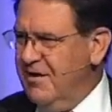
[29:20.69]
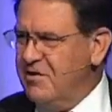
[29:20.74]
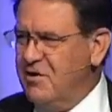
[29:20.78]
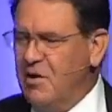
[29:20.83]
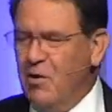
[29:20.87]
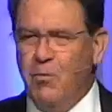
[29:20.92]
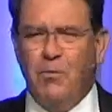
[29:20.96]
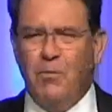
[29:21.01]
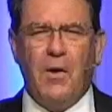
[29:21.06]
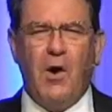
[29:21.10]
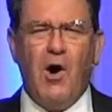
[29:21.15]

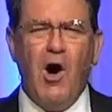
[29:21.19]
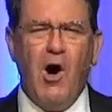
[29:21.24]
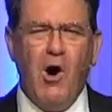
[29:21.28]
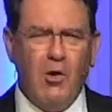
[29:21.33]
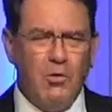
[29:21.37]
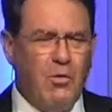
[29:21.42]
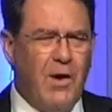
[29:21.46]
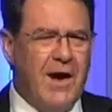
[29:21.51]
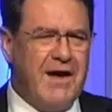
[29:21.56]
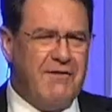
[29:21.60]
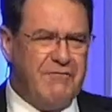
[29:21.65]
The
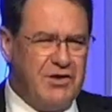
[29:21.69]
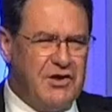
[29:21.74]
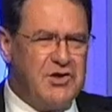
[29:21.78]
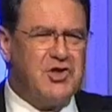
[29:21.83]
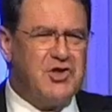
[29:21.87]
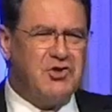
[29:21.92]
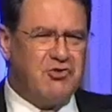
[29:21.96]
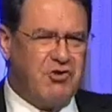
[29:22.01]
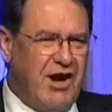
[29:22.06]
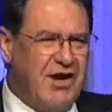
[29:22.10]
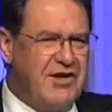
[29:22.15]
broad way of
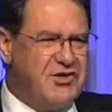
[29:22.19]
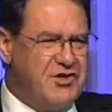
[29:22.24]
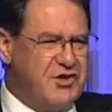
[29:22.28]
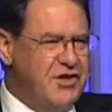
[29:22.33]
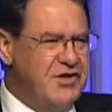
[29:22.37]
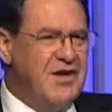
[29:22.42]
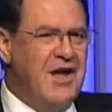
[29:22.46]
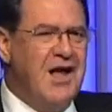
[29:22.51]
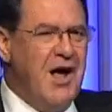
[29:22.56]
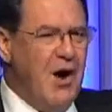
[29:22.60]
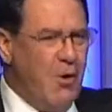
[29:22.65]

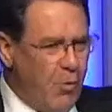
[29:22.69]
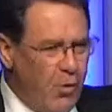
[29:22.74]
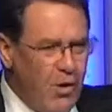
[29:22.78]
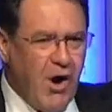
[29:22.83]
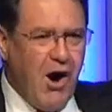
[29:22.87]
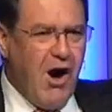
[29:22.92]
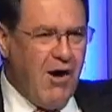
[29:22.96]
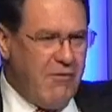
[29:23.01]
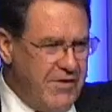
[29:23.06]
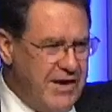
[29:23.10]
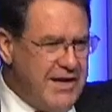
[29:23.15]
destruction, we're
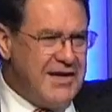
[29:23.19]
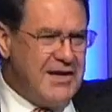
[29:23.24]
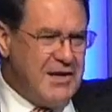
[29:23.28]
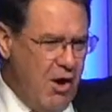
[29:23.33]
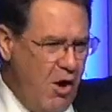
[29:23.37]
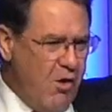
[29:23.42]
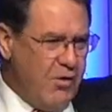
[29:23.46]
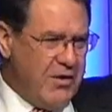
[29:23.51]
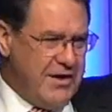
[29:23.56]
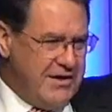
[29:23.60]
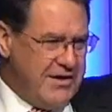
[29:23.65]
already
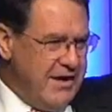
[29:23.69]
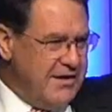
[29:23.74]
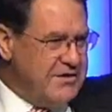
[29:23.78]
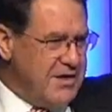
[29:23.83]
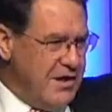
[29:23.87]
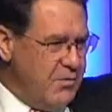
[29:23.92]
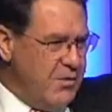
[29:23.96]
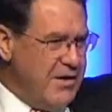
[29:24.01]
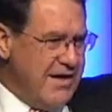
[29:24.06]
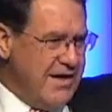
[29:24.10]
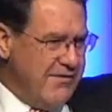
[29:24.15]
on it
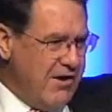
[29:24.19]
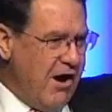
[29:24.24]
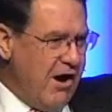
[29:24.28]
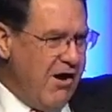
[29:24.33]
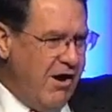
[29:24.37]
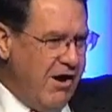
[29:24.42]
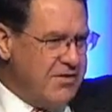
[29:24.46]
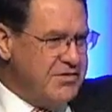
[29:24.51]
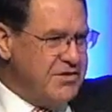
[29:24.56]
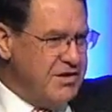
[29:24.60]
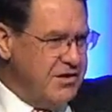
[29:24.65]
until we give our
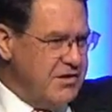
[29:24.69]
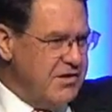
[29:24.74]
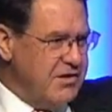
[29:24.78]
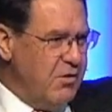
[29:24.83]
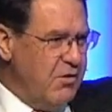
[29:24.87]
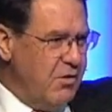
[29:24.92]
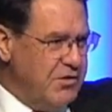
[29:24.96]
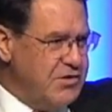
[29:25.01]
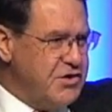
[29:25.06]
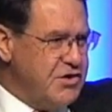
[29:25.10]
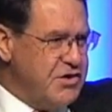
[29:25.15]
hearts to the
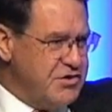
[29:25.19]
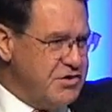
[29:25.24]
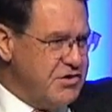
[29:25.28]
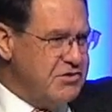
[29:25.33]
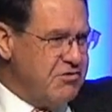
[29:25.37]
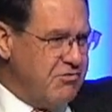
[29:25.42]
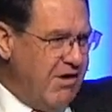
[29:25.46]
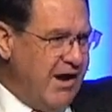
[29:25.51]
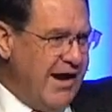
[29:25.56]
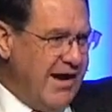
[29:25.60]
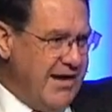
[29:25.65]
Lord Jesus
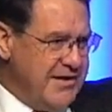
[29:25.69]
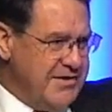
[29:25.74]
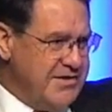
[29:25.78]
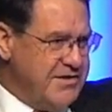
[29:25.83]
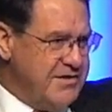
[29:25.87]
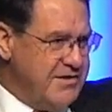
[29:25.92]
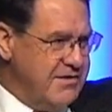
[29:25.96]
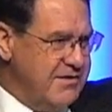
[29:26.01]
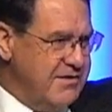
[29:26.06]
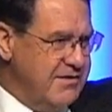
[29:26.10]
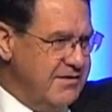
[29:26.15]

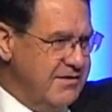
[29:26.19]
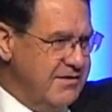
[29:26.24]
Christ.